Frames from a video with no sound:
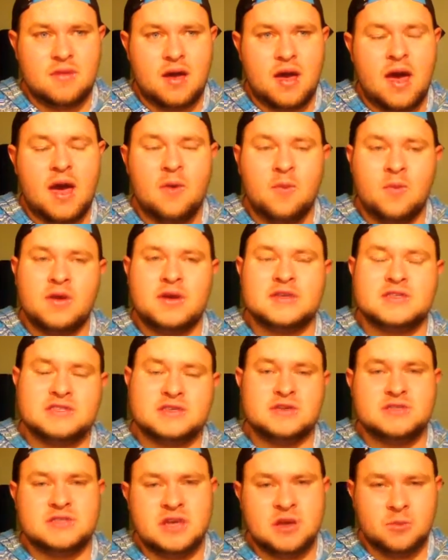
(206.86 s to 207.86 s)
I want to
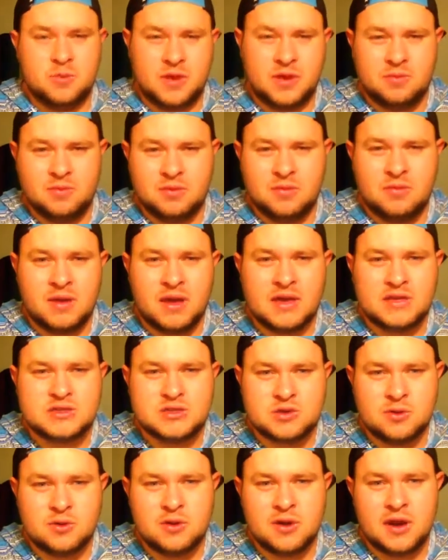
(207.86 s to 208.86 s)
still tell people my
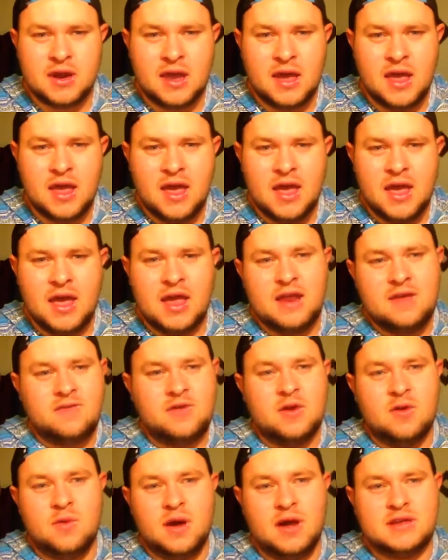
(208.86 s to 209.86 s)
story. And if
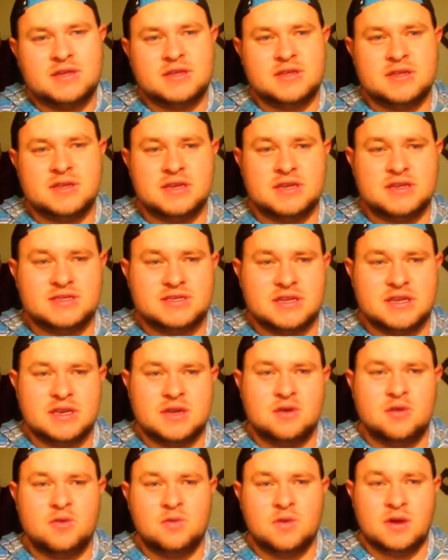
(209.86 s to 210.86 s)
you're watching this and
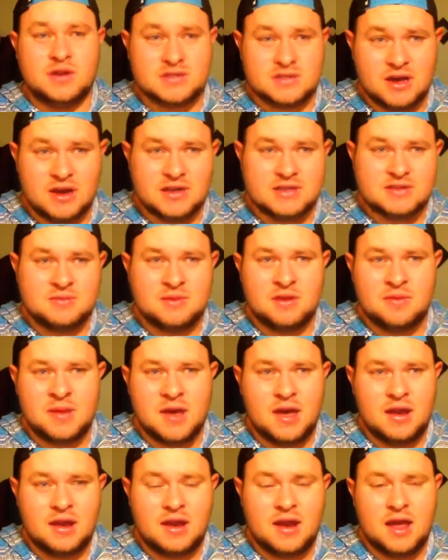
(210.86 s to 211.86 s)
you want to talk to me
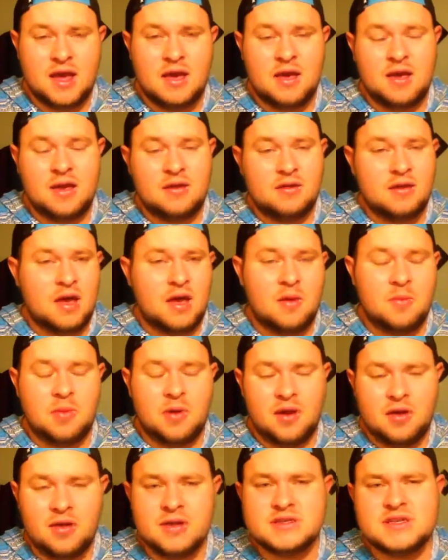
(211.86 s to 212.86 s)
about it, I
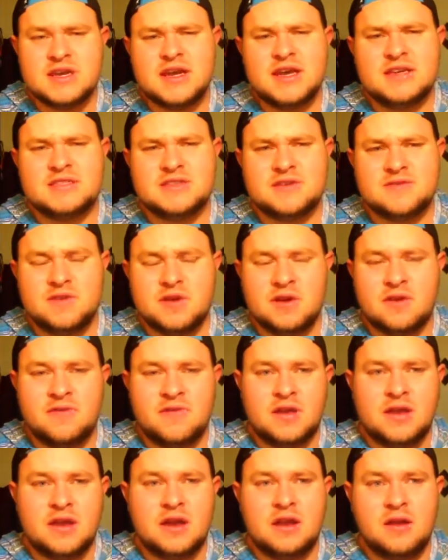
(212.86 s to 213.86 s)
apologize if you're
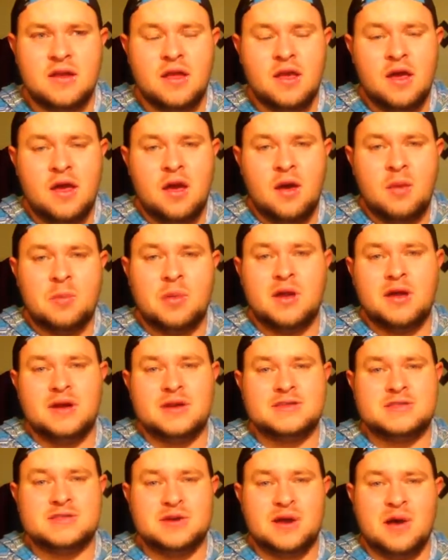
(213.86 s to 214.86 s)
offended, but
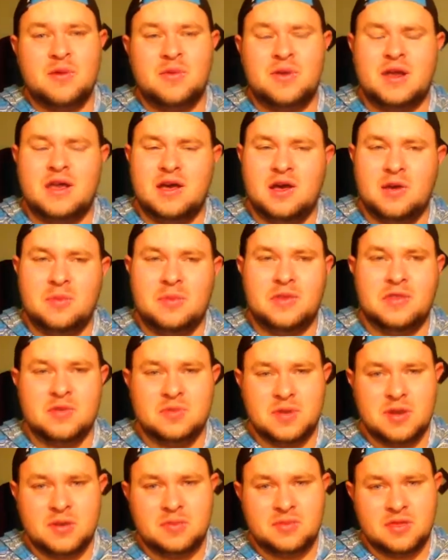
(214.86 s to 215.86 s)
also I want to help other
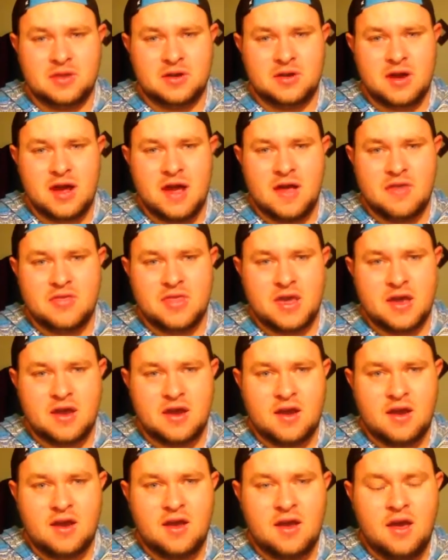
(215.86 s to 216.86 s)
people that are out
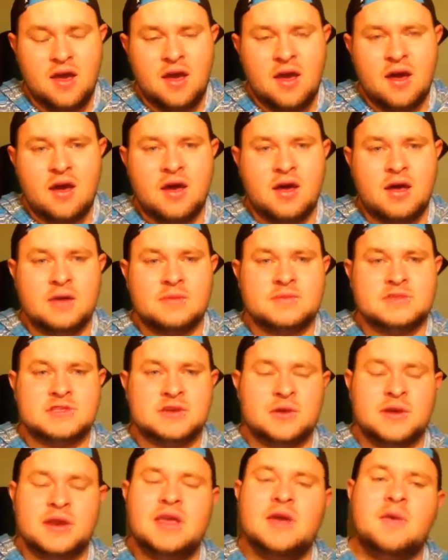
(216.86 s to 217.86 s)
there.
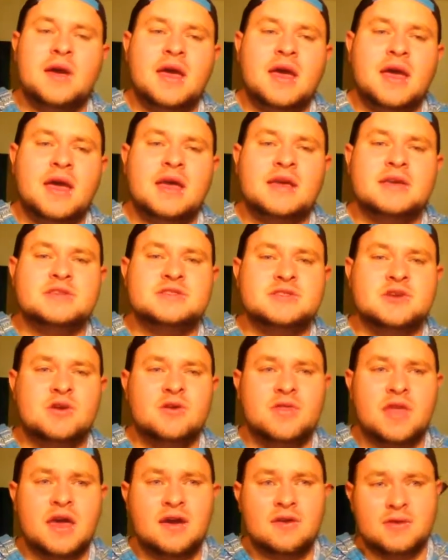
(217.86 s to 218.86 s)
So anyway, so
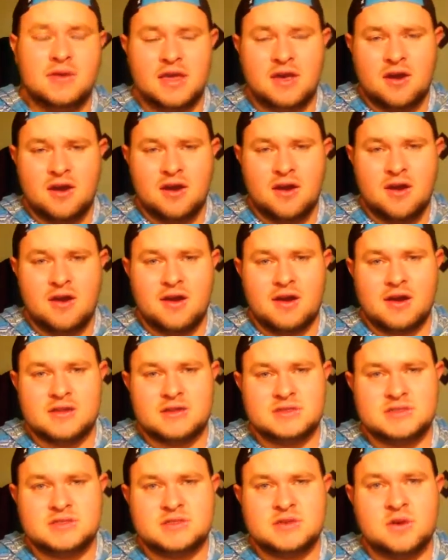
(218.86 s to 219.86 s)
that really hurt,
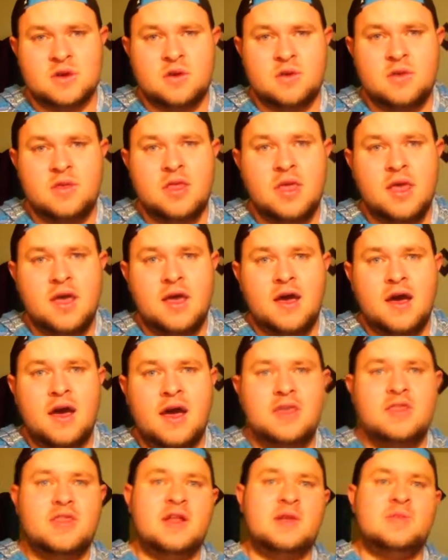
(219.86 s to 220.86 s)
and so
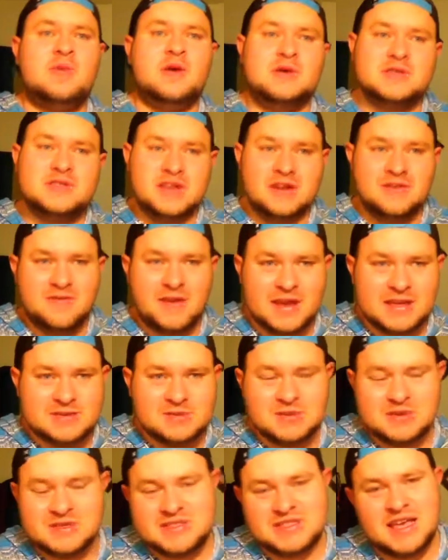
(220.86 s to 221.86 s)
I then posted a
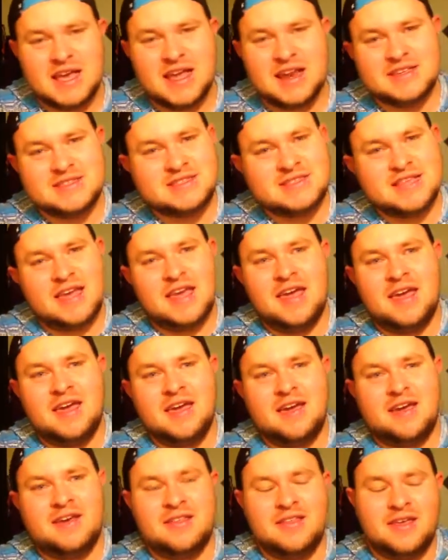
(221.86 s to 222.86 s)
Facebook status
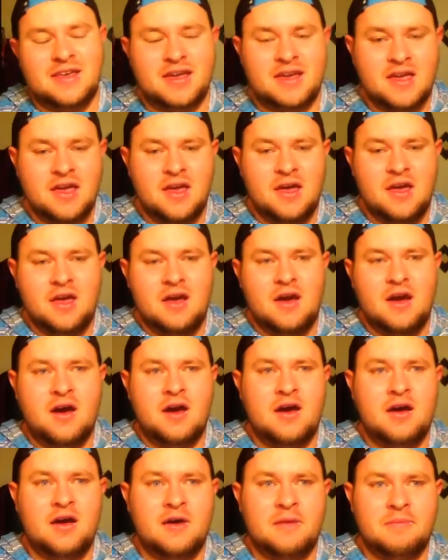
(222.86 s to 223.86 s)
saying, like,
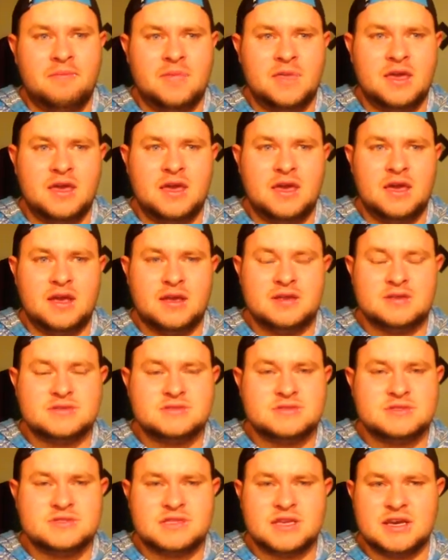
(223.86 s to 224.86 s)
that
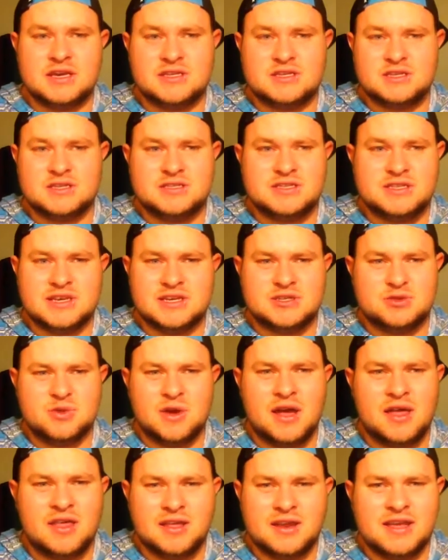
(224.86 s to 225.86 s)

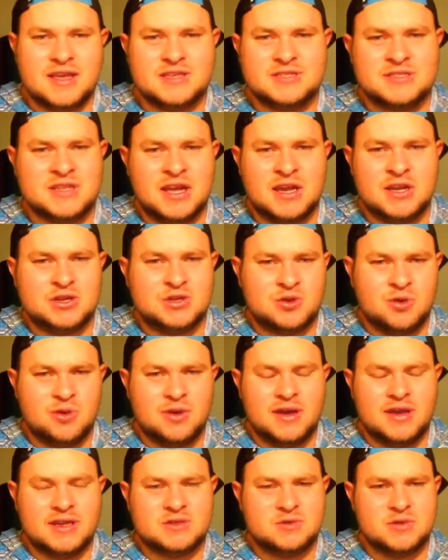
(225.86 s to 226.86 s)
sexuality is not a
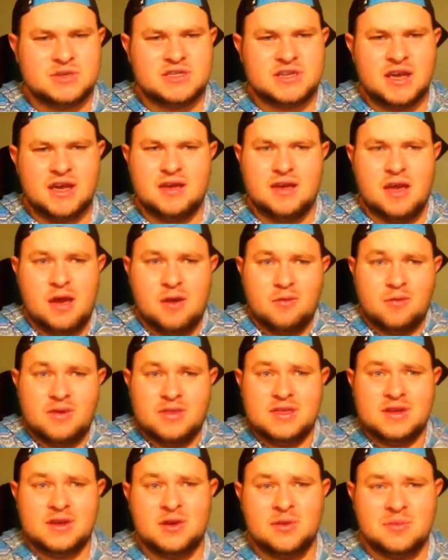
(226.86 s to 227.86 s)
choice, which I
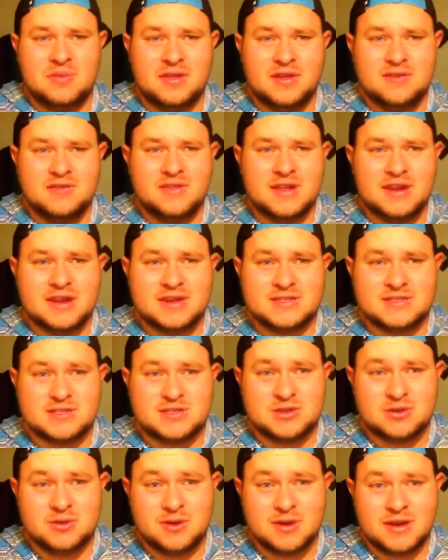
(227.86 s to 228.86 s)
really don't believe that it is a
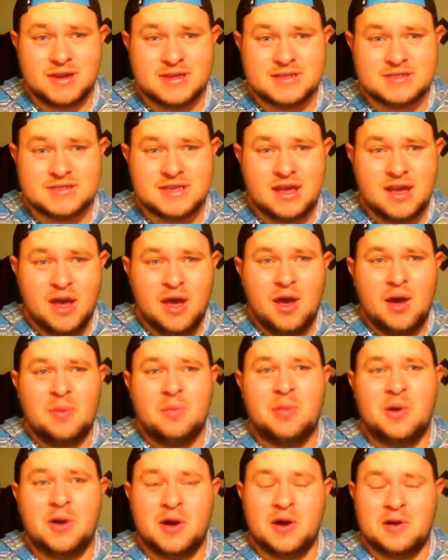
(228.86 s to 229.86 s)
choice.
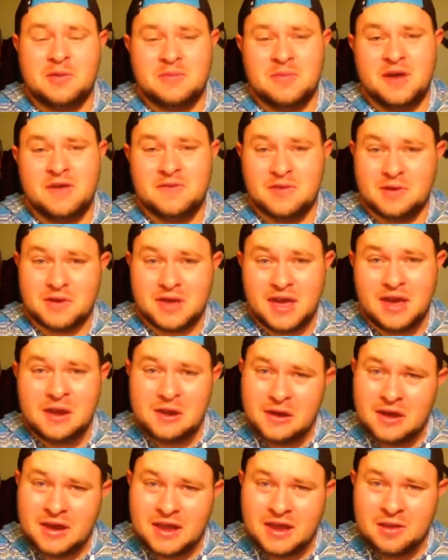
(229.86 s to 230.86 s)
Pardon my
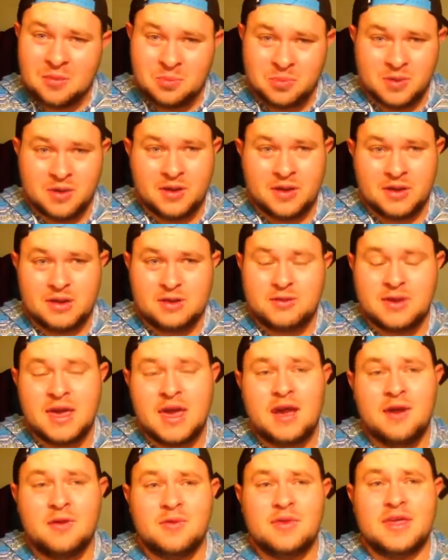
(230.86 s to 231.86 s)
vulgarity, but you
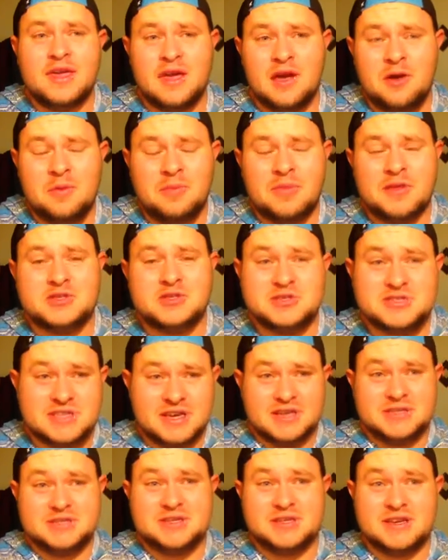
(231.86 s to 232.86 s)
can't really help that you're
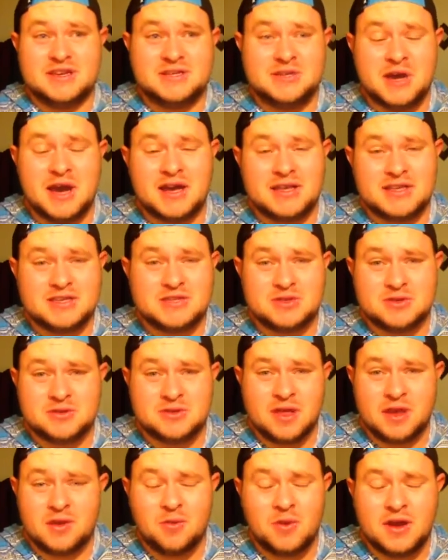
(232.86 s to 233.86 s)
sexually attracted to,
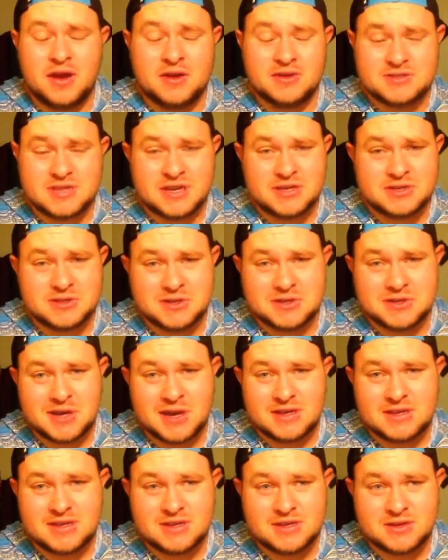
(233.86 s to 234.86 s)
like what you're sexually
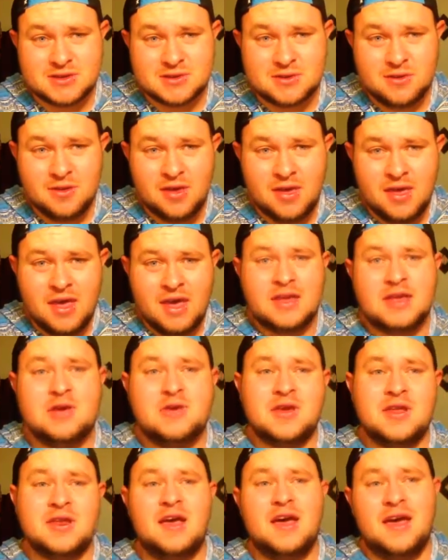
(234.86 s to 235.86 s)
attracted to. You
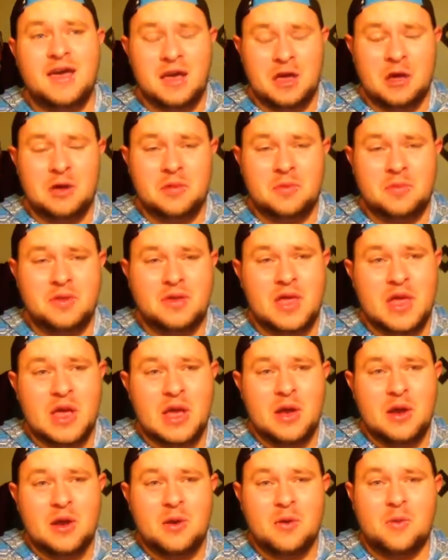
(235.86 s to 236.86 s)
cannot help
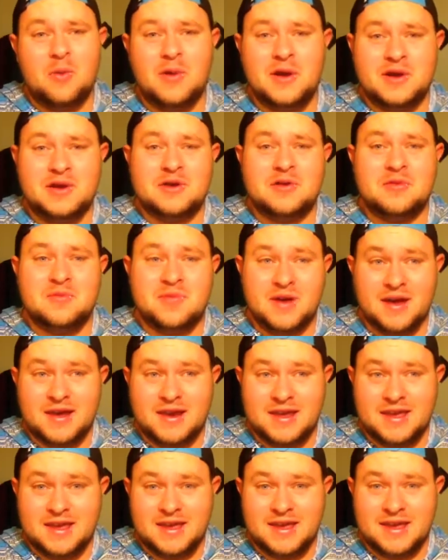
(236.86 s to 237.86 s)
where your
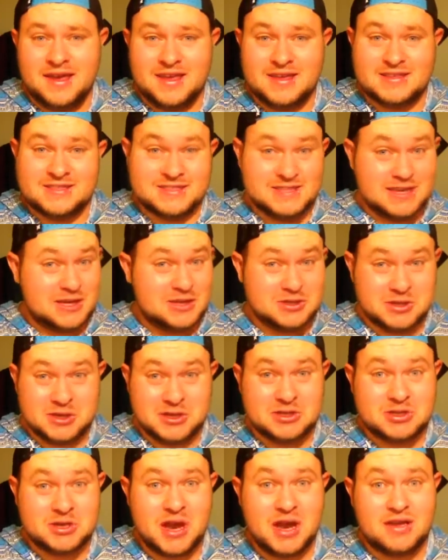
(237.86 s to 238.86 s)
body is sexually
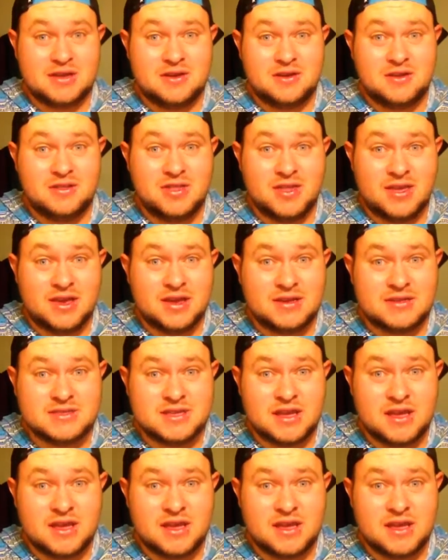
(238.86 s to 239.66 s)
attracted to things.